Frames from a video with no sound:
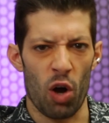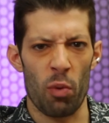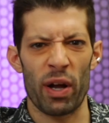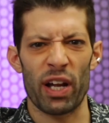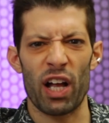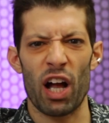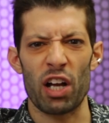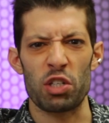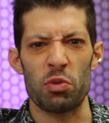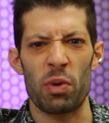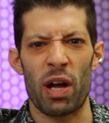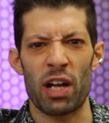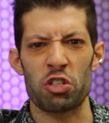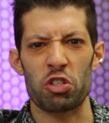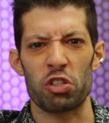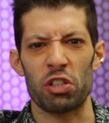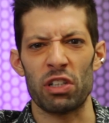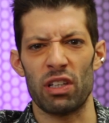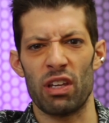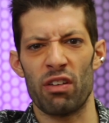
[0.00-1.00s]
my God, you
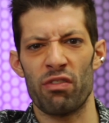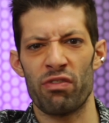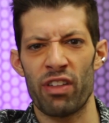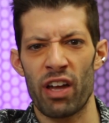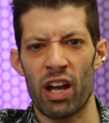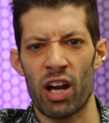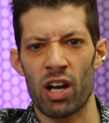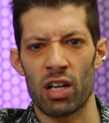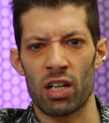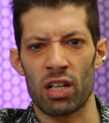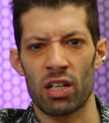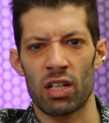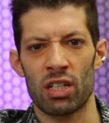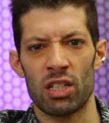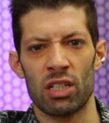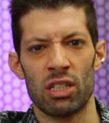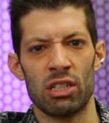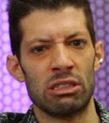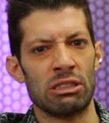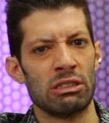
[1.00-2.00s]
actually live there?
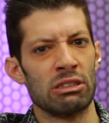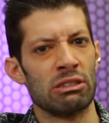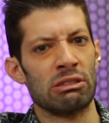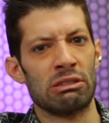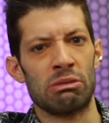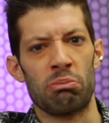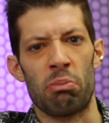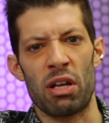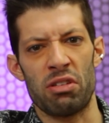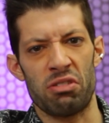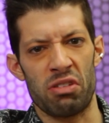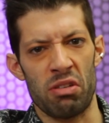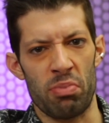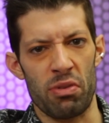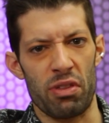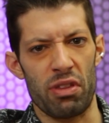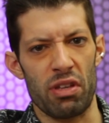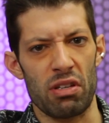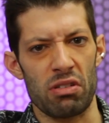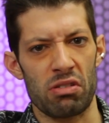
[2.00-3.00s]
My
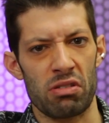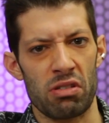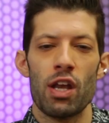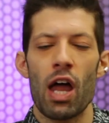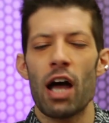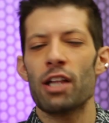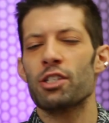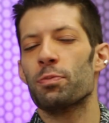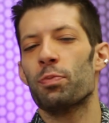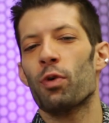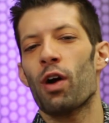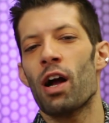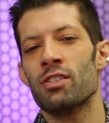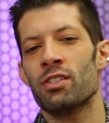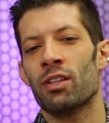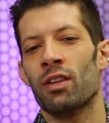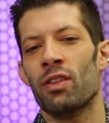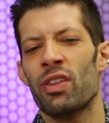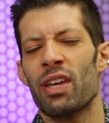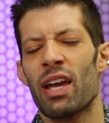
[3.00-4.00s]
sympathies. Not
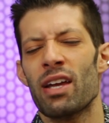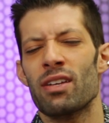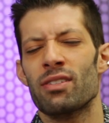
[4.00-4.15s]
surprisingly, the